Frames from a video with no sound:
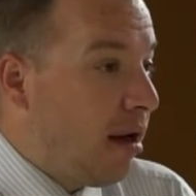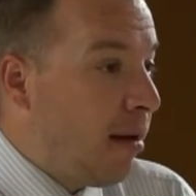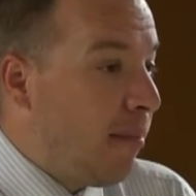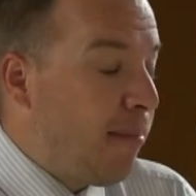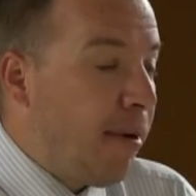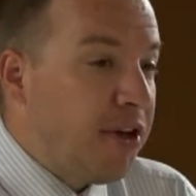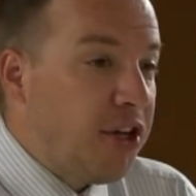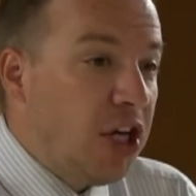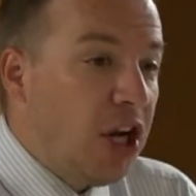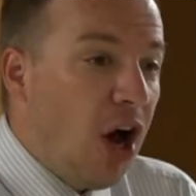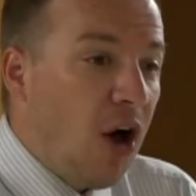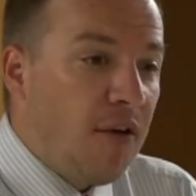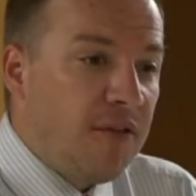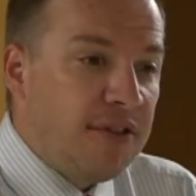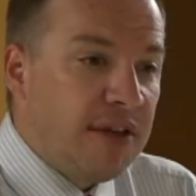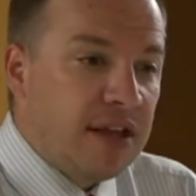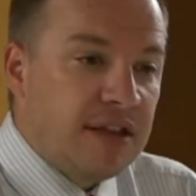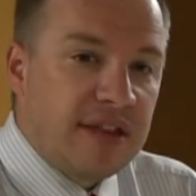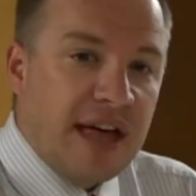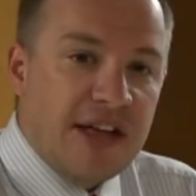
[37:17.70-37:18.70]
But you know
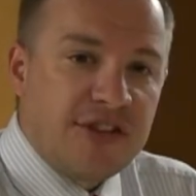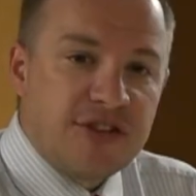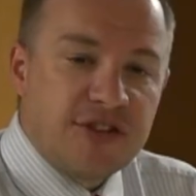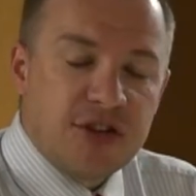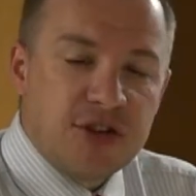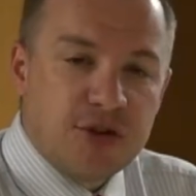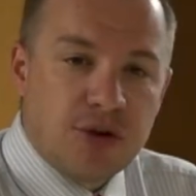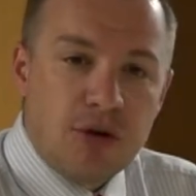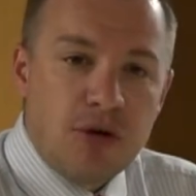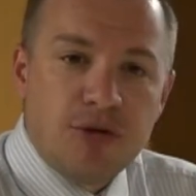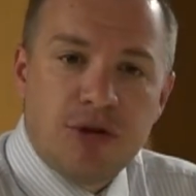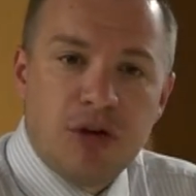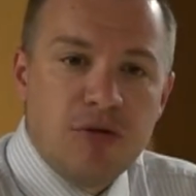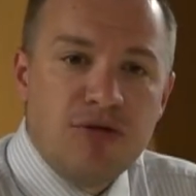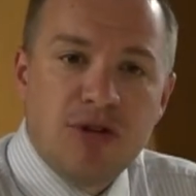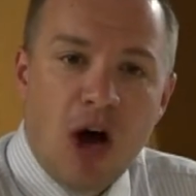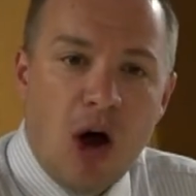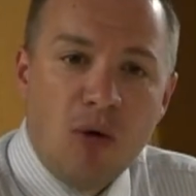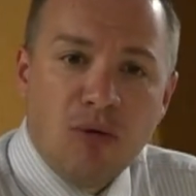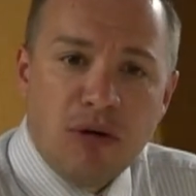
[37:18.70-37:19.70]
that's the truth. You
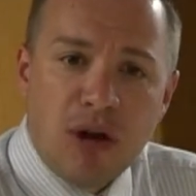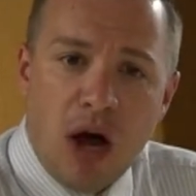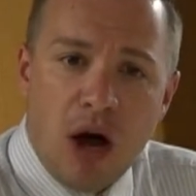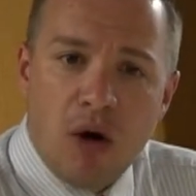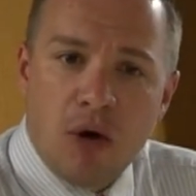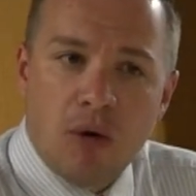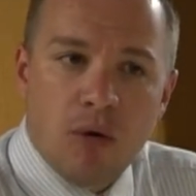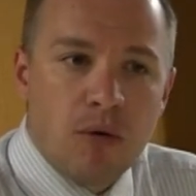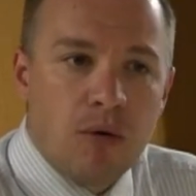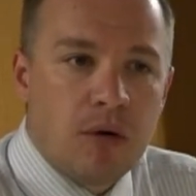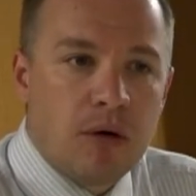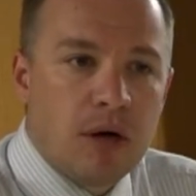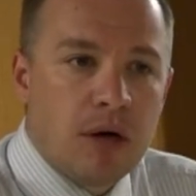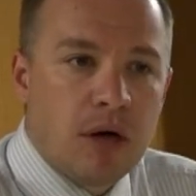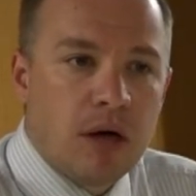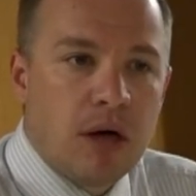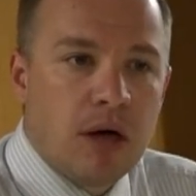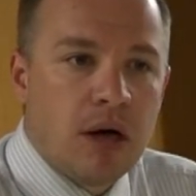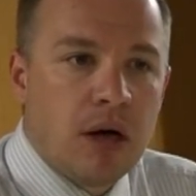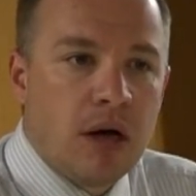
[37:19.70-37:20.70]
don't know.
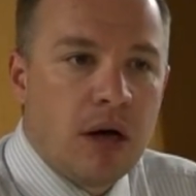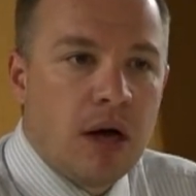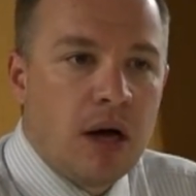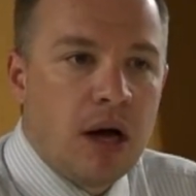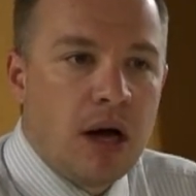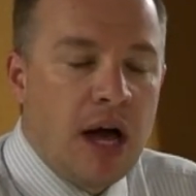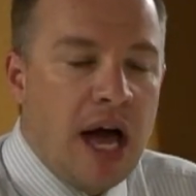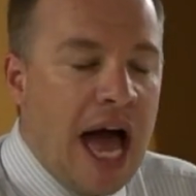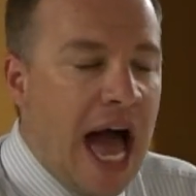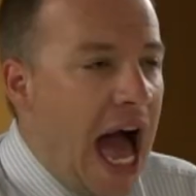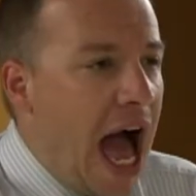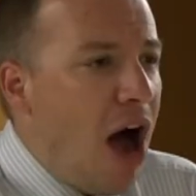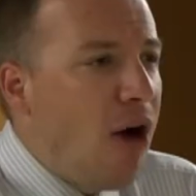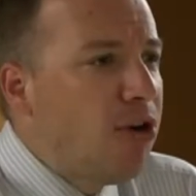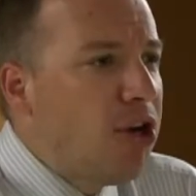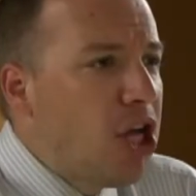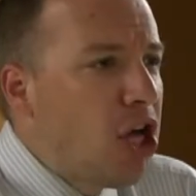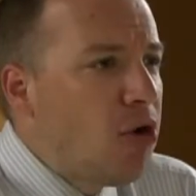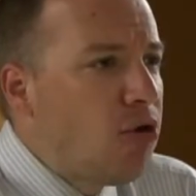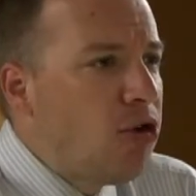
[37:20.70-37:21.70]
Amen.
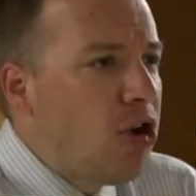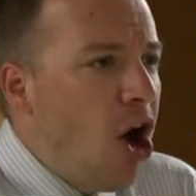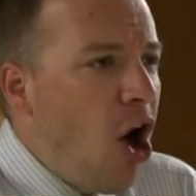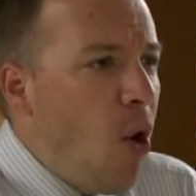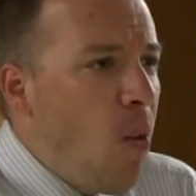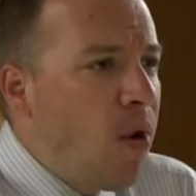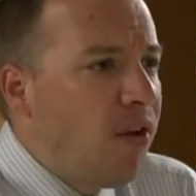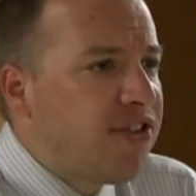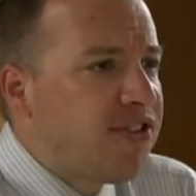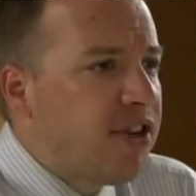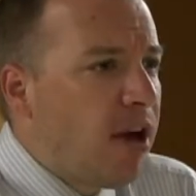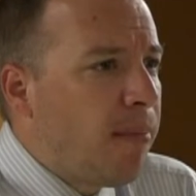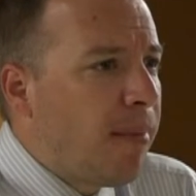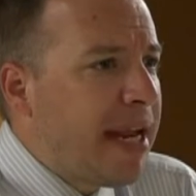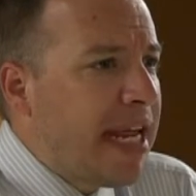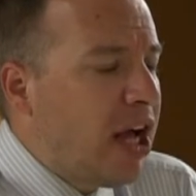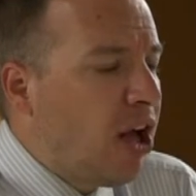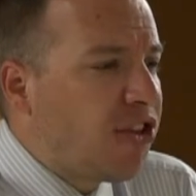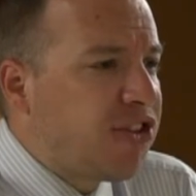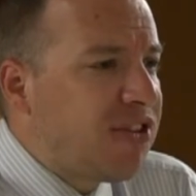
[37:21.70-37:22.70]
How do you know what
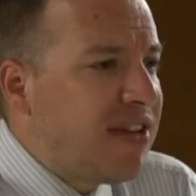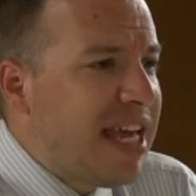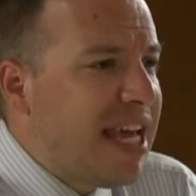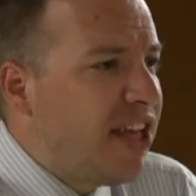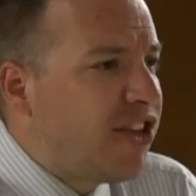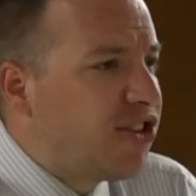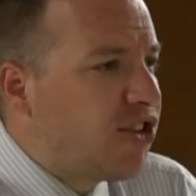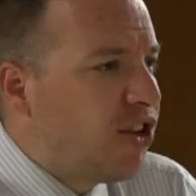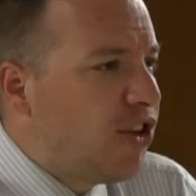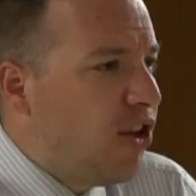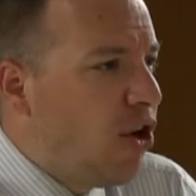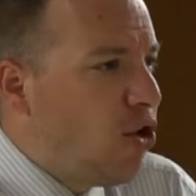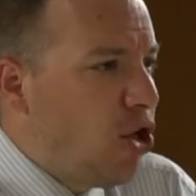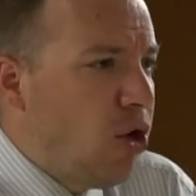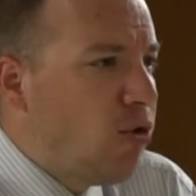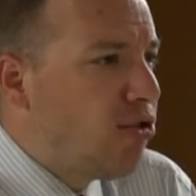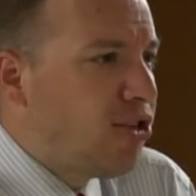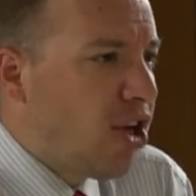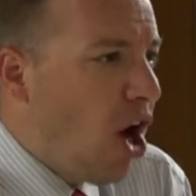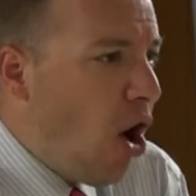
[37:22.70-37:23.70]
somebody else needs to do?
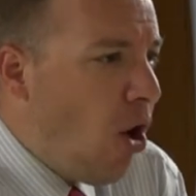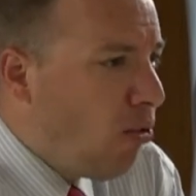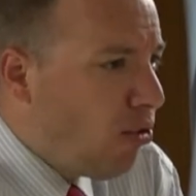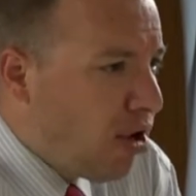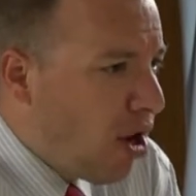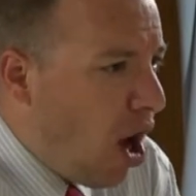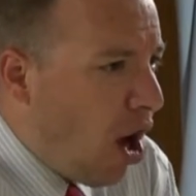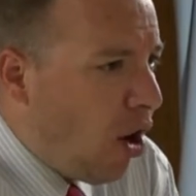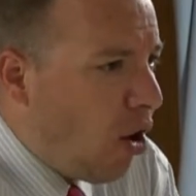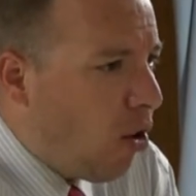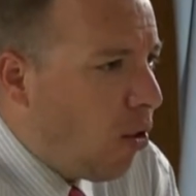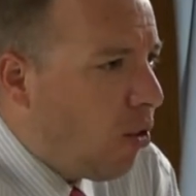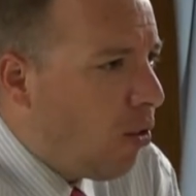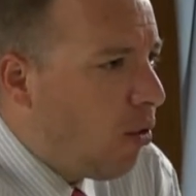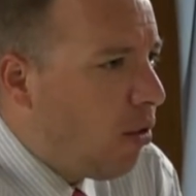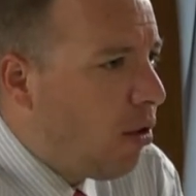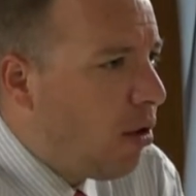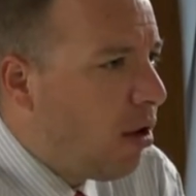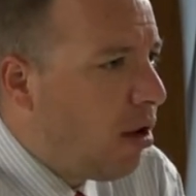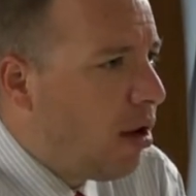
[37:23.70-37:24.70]
You don't know.
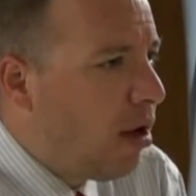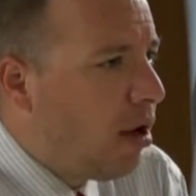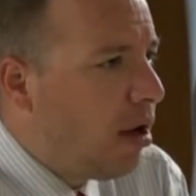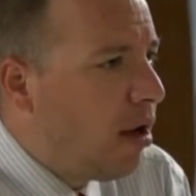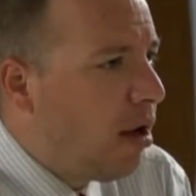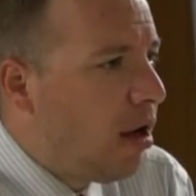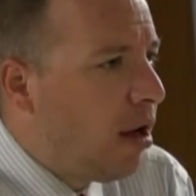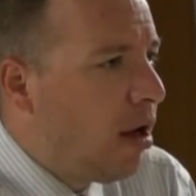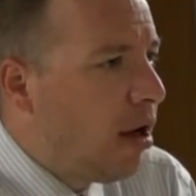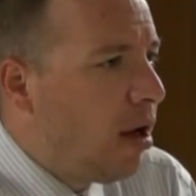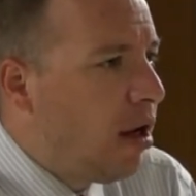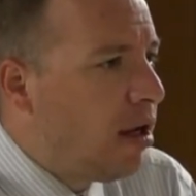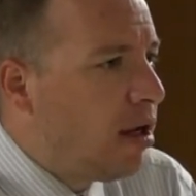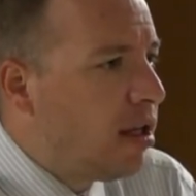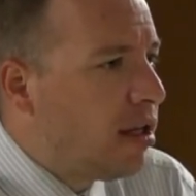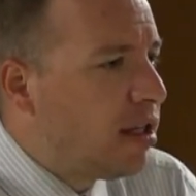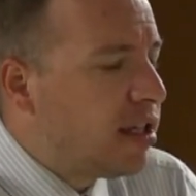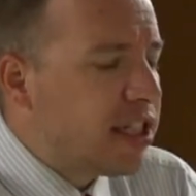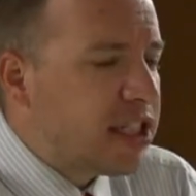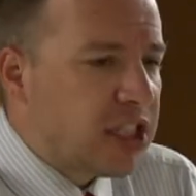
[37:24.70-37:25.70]
Amen.
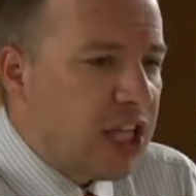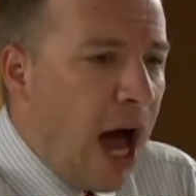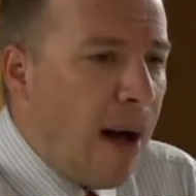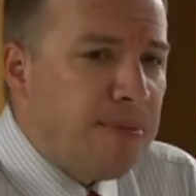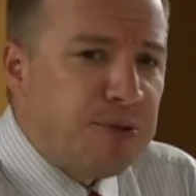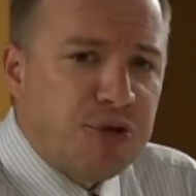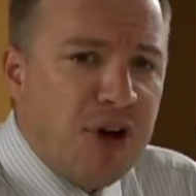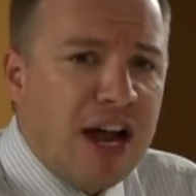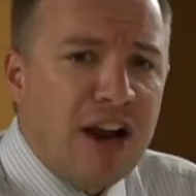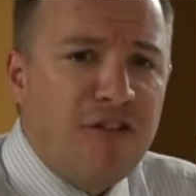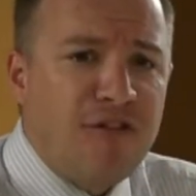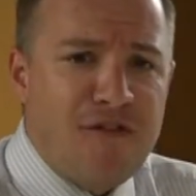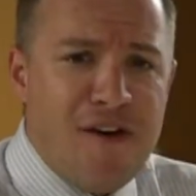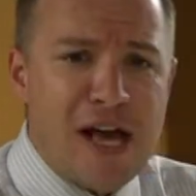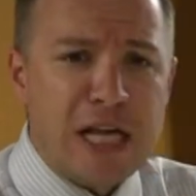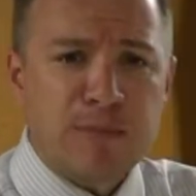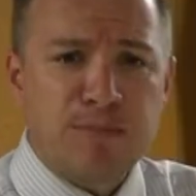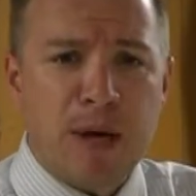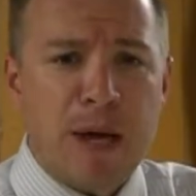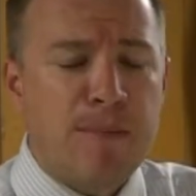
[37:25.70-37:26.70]
Stop trying to
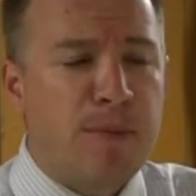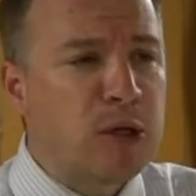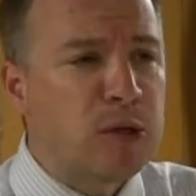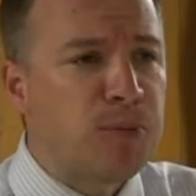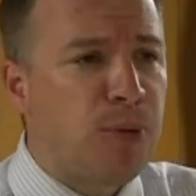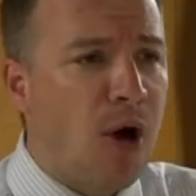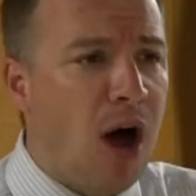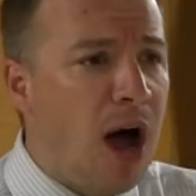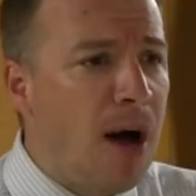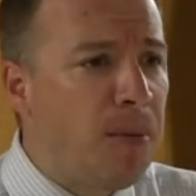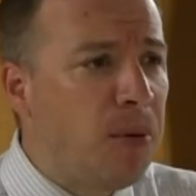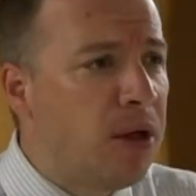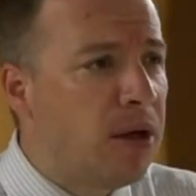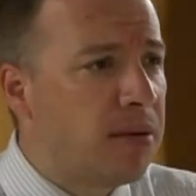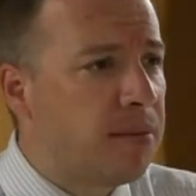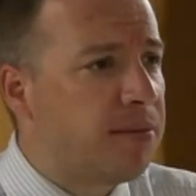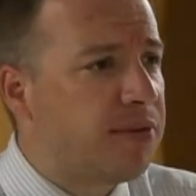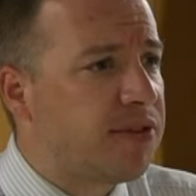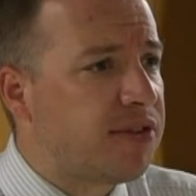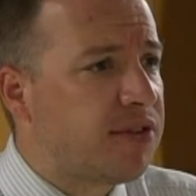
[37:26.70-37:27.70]
fix people's
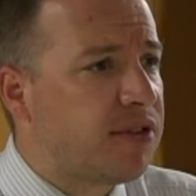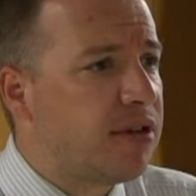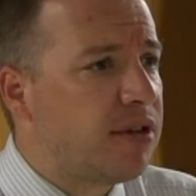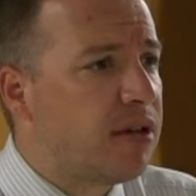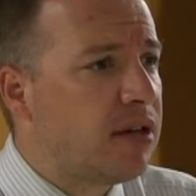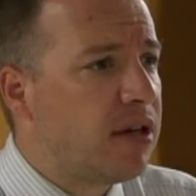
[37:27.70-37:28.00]
problems.